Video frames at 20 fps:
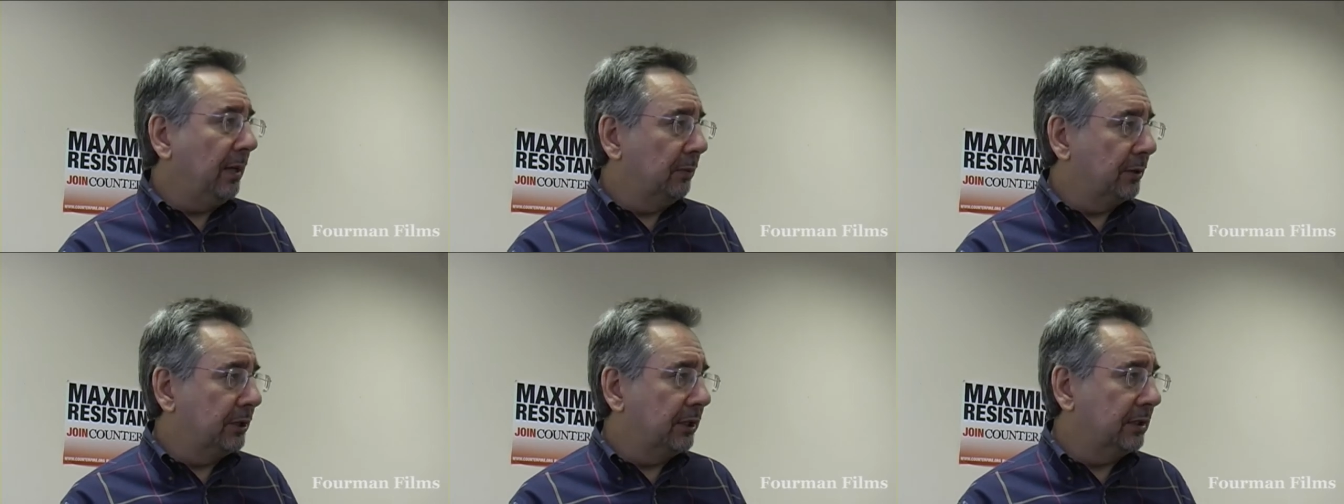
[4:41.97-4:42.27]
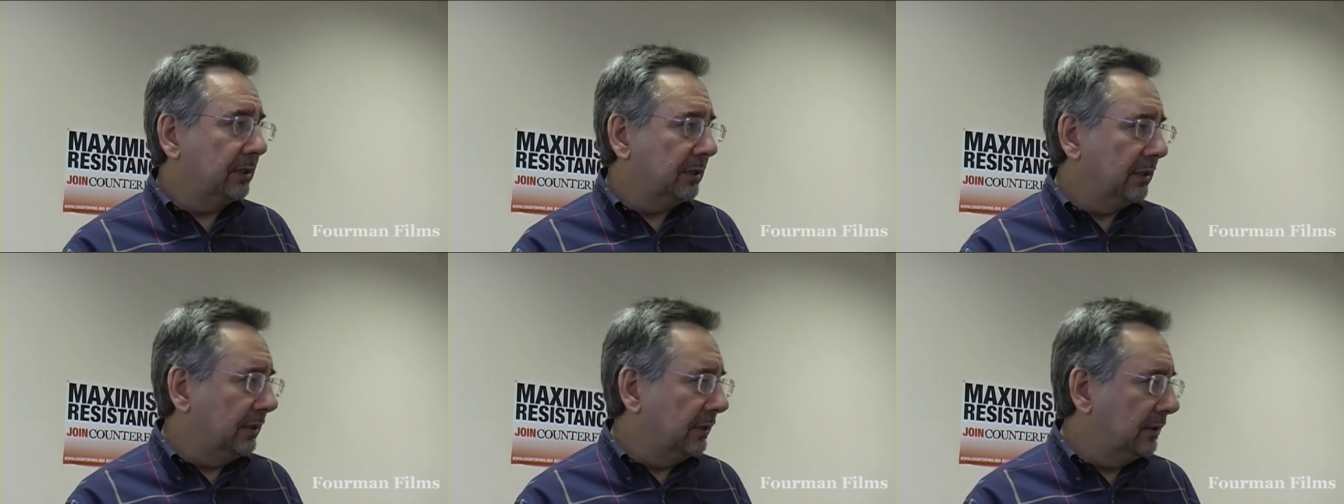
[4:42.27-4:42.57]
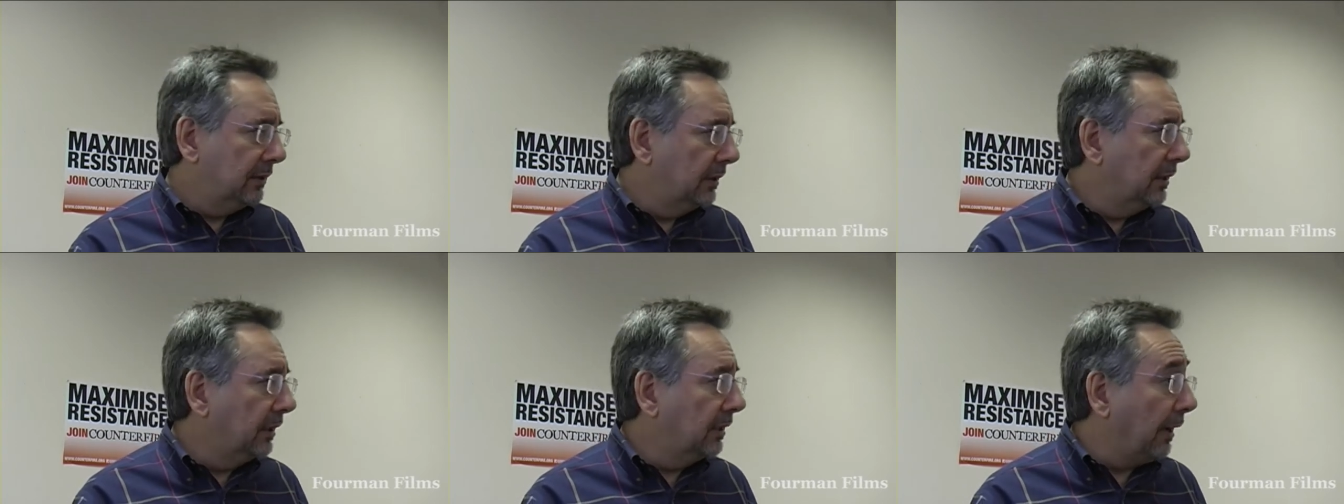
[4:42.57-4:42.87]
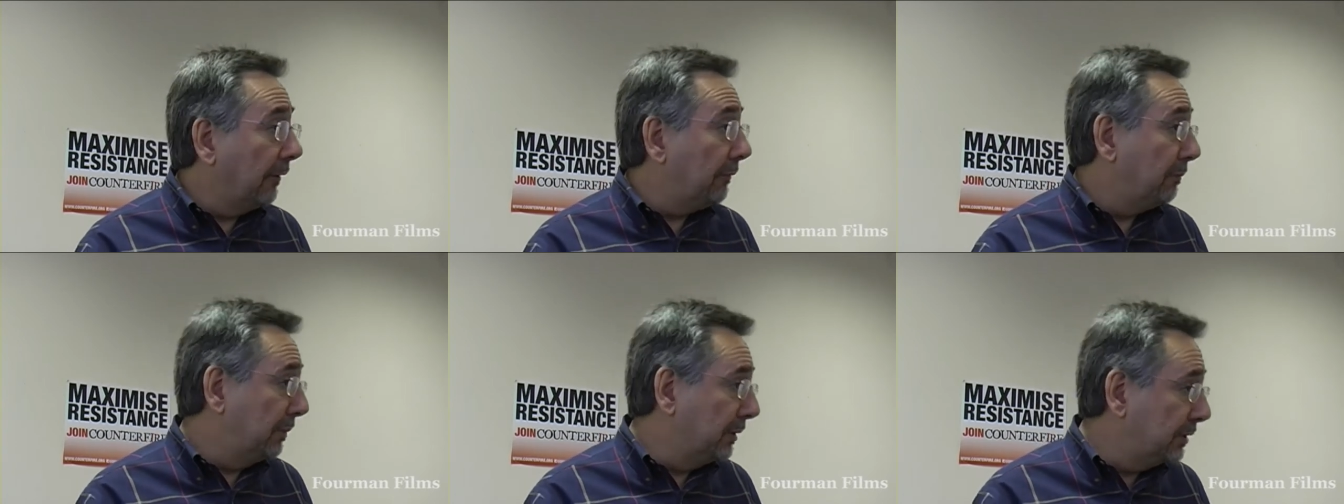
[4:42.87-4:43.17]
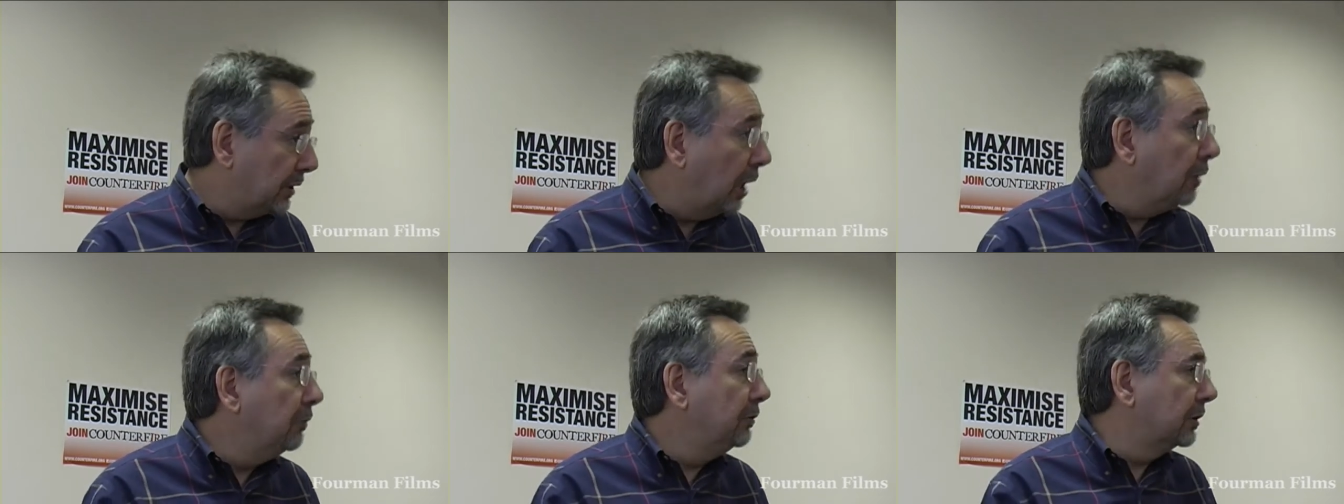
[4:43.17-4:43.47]
which is the
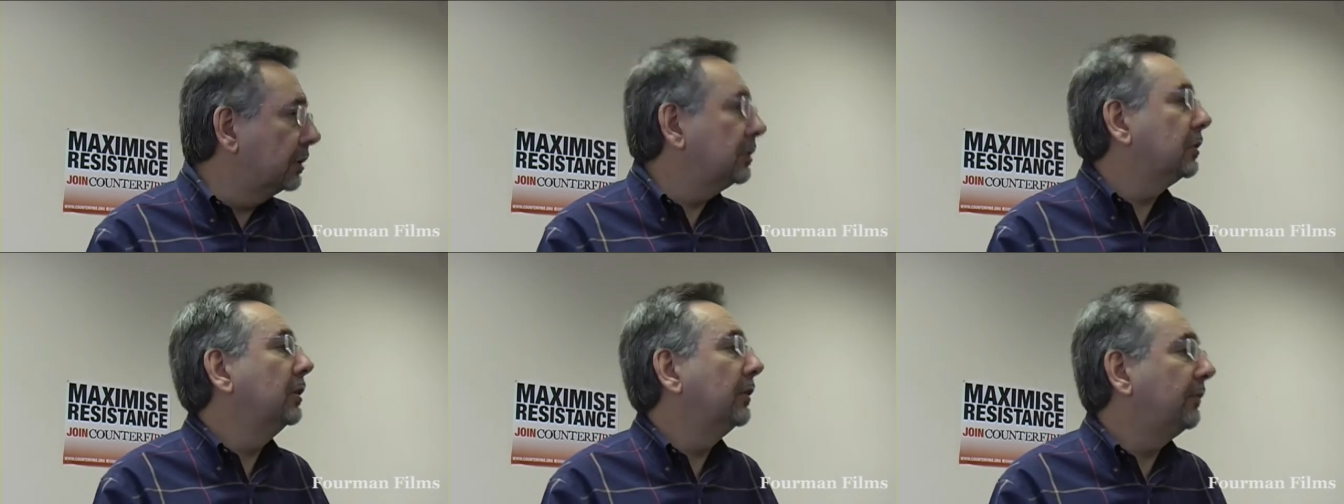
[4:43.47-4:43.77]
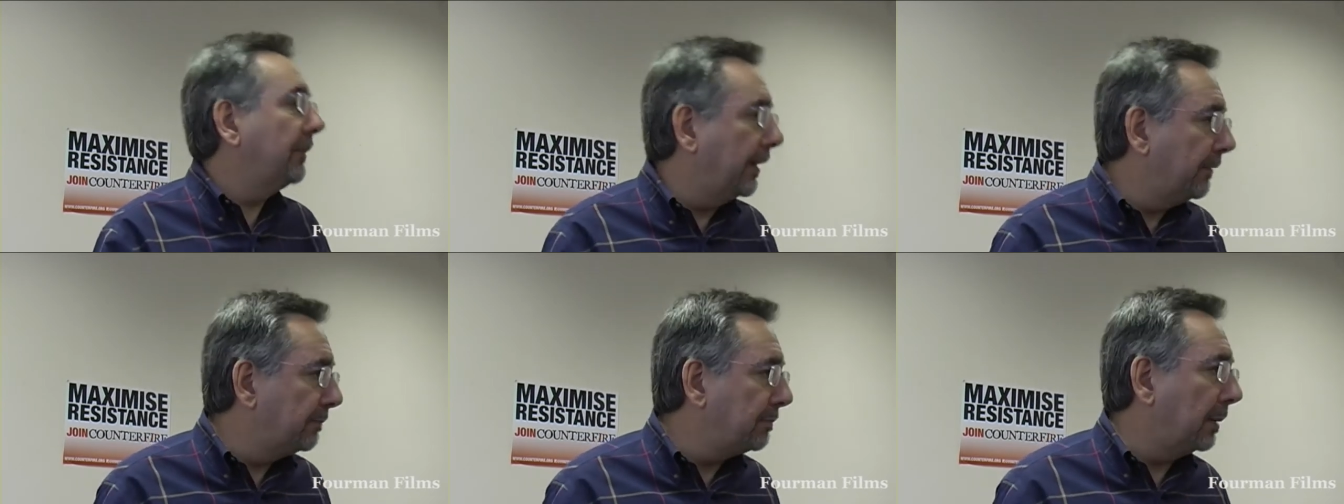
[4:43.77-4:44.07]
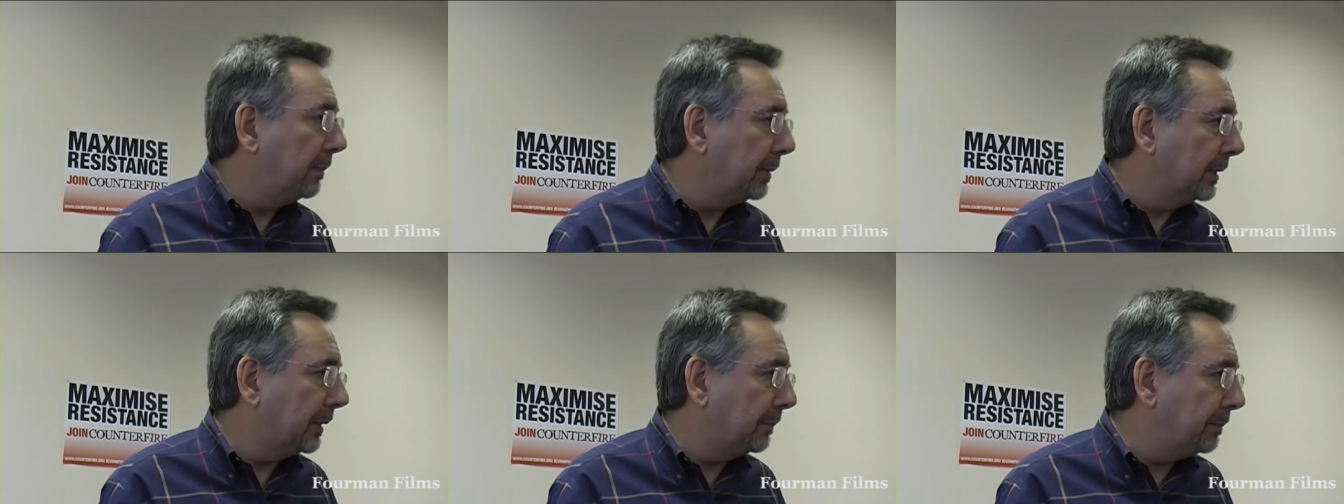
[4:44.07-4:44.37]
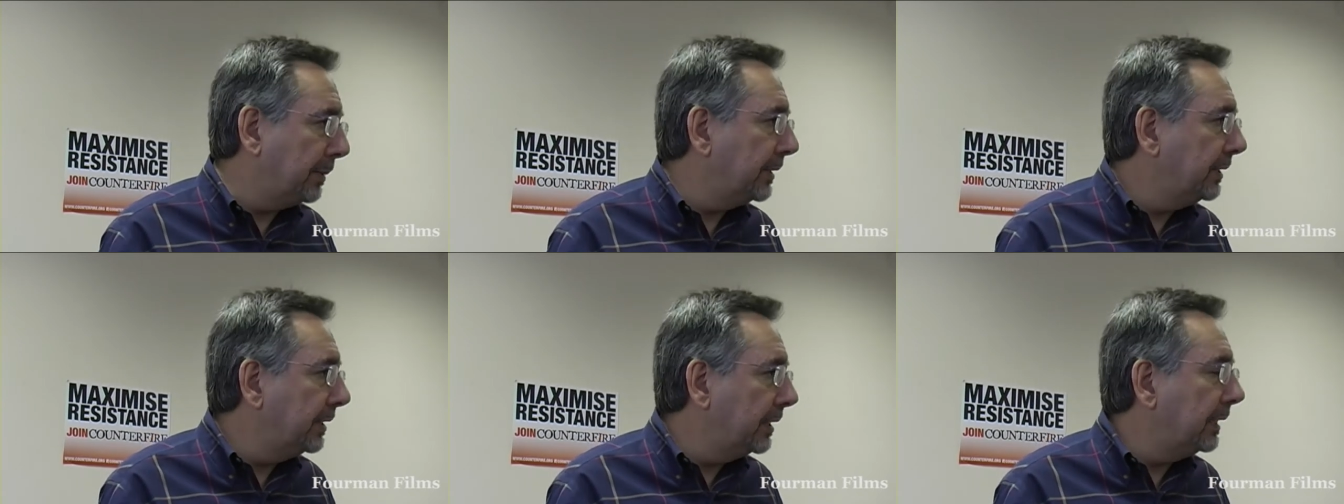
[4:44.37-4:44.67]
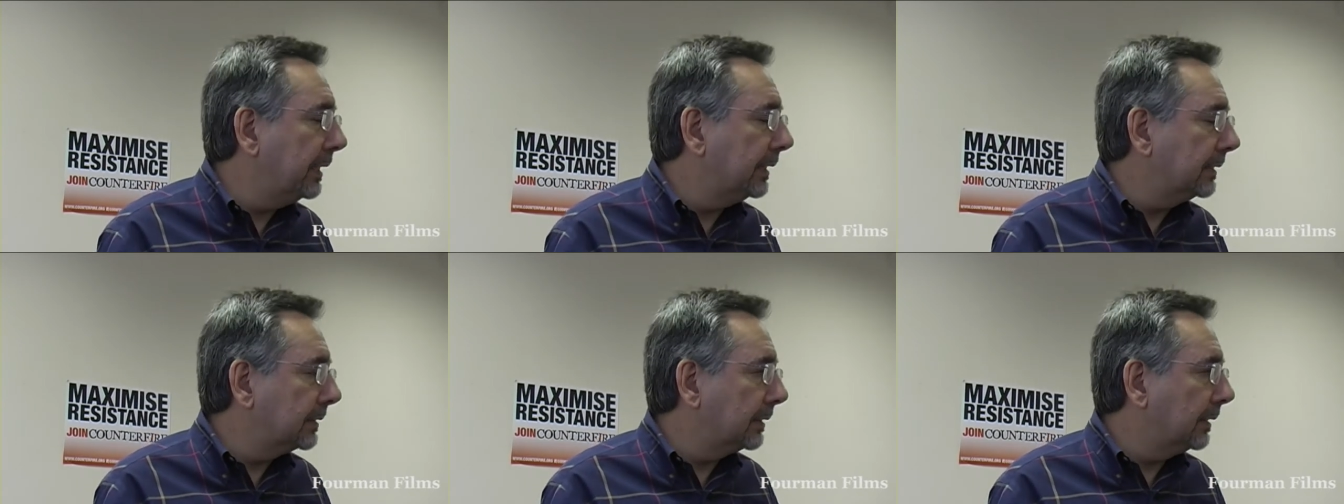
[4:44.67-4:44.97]
government's own survey of public opinion,
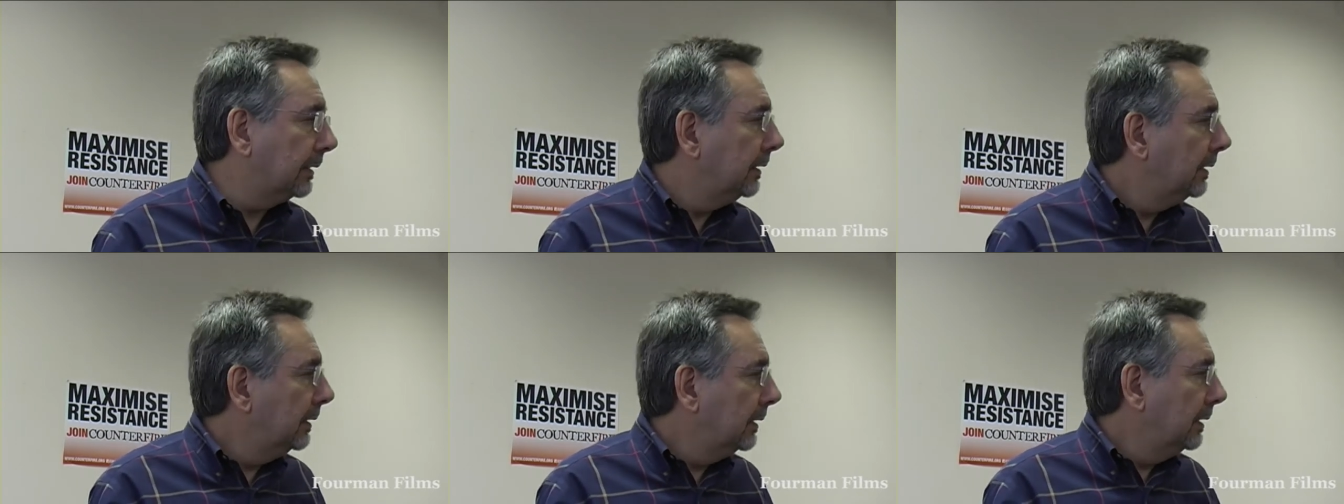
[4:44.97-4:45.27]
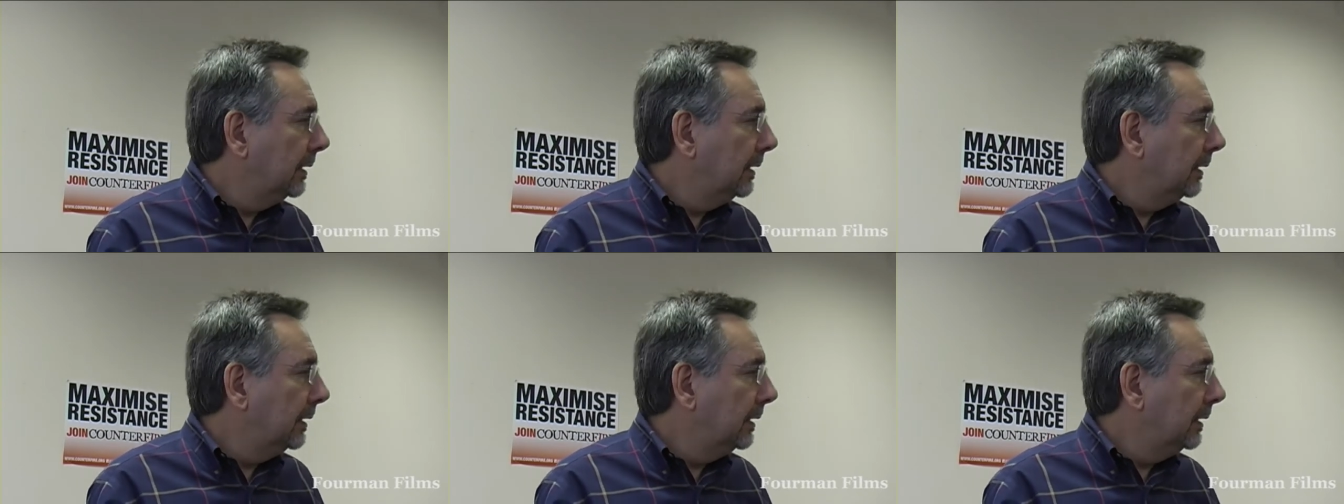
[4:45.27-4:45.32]
it's the